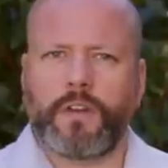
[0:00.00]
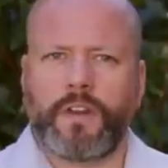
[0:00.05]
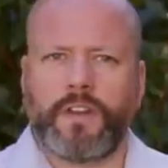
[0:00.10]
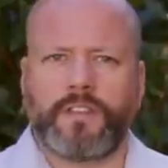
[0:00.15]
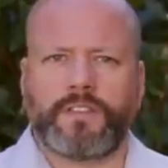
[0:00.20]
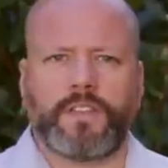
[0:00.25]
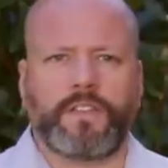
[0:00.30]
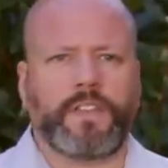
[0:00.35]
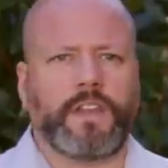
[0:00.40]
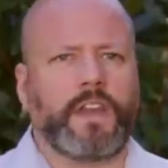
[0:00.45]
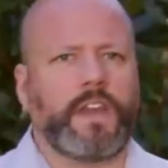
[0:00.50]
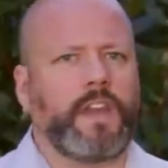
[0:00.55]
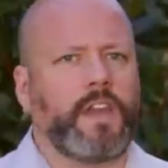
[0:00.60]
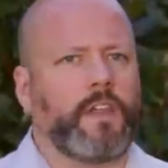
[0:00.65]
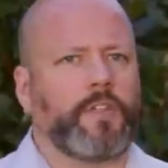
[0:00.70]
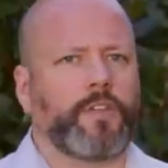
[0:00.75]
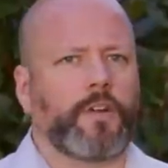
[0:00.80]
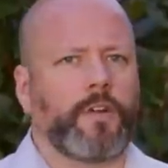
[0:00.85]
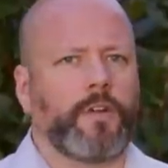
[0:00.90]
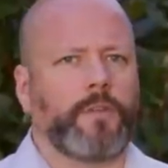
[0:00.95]
Is it the
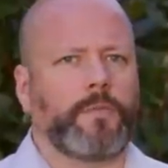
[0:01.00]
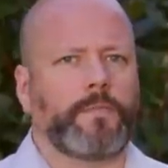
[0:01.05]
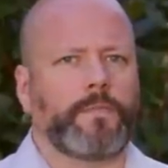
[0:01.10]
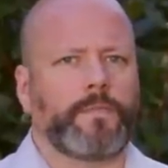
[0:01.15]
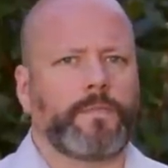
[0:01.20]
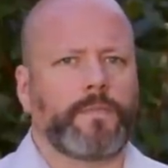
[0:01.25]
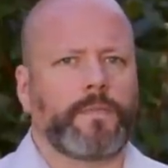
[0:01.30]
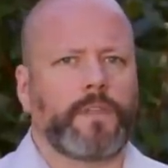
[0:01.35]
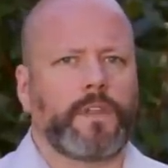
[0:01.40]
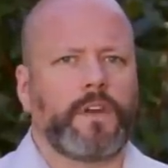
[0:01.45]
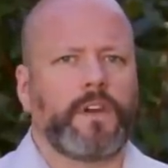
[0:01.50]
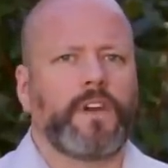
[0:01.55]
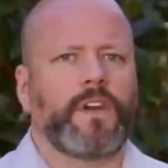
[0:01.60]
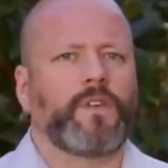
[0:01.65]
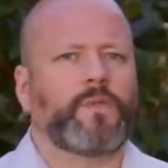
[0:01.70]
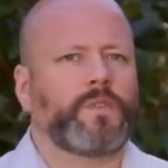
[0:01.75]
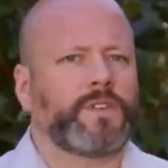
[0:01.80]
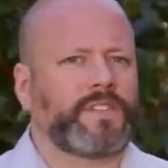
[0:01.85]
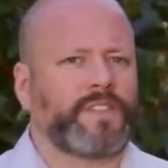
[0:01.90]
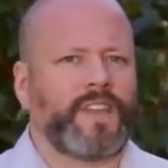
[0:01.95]
ether?
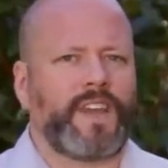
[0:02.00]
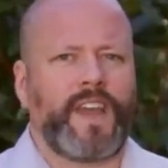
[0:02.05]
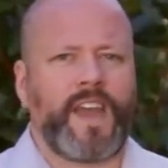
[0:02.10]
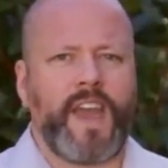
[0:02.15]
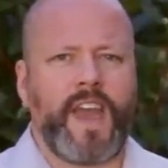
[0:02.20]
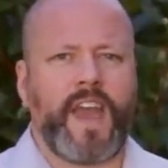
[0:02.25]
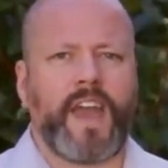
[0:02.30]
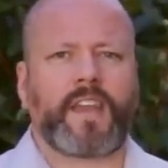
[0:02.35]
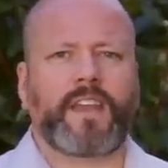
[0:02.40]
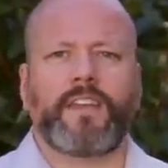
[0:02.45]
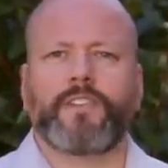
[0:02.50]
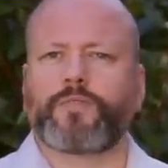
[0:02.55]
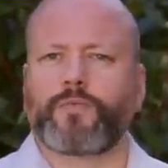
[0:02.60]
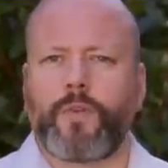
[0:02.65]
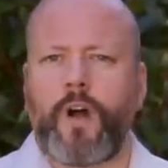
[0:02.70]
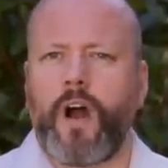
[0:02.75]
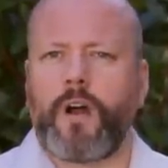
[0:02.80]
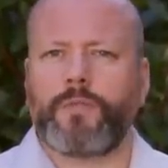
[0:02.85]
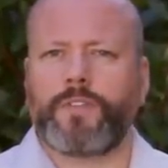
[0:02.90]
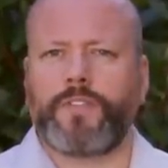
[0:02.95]
What the heck is
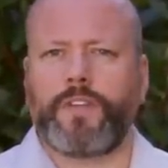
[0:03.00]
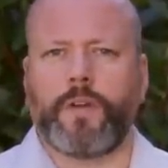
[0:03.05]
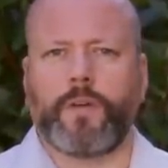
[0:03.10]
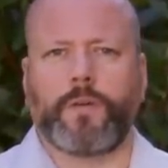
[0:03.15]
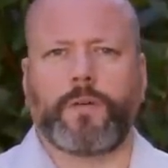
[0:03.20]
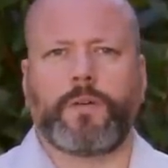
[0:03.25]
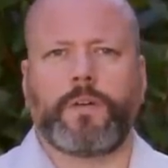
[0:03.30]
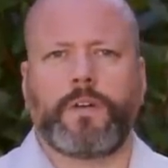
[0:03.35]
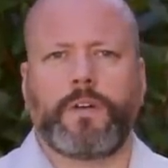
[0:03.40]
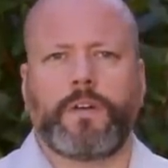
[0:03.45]
wrong with you?